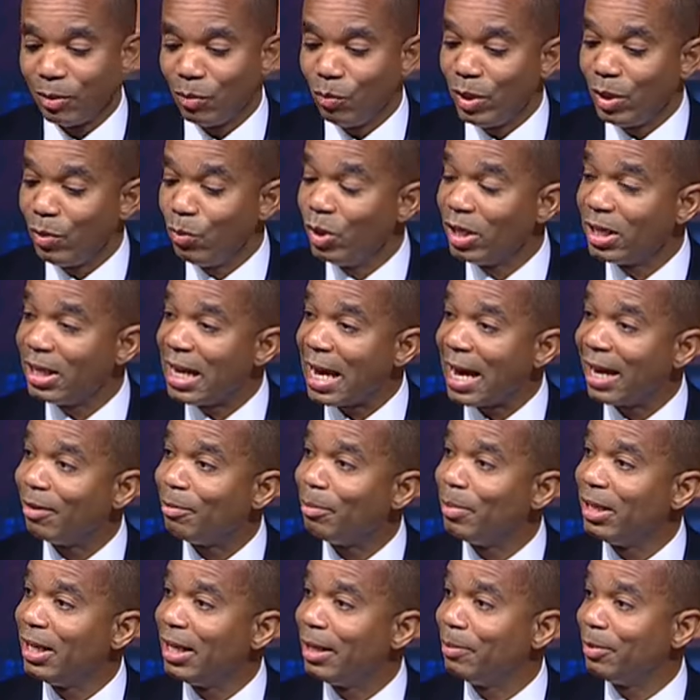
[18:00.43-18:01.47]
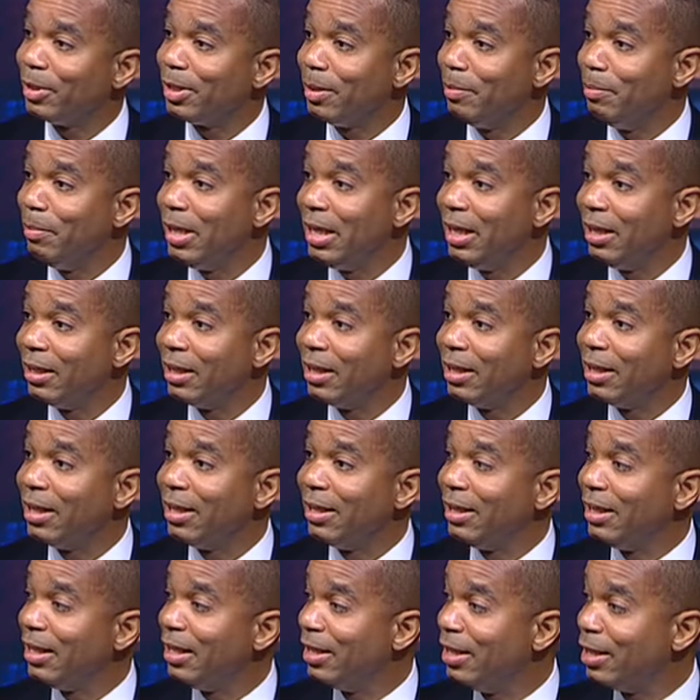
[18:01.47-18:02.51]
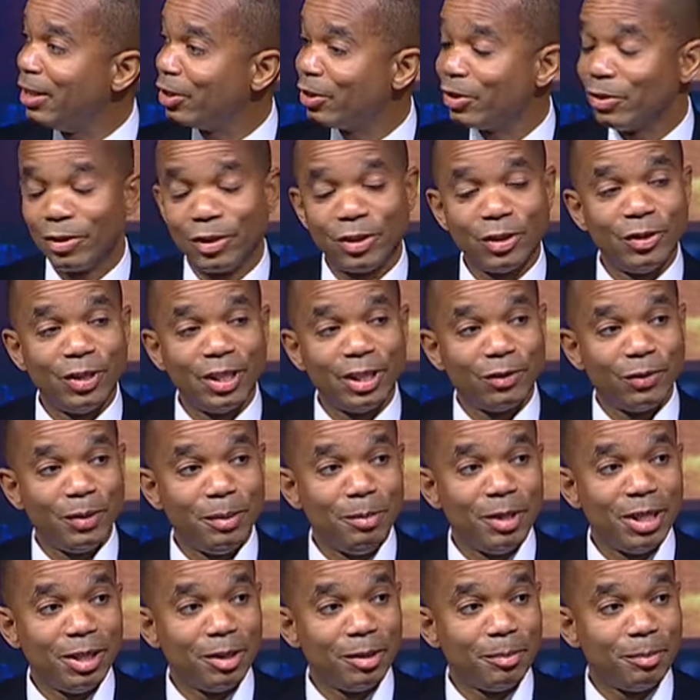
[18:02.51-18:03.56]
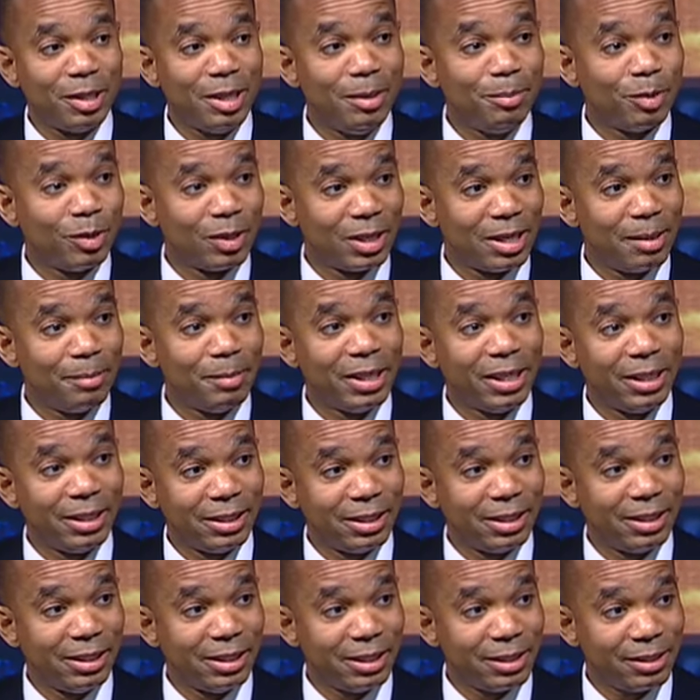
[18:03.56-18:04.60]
we would not have been able to meet the additional 33 million people coming into the